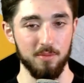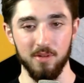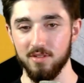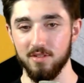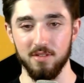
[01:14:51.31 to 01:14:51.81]

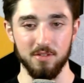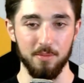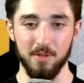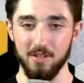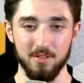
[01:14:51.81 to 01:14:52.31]
What's the
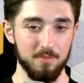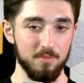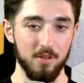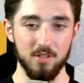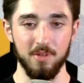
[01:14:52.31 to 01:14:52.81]
script that just
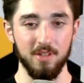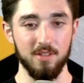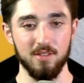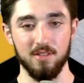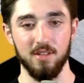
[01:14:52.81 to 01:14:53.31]
prints
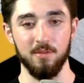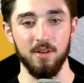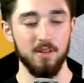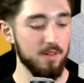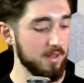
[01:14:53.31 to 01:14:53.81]
meetings, etc.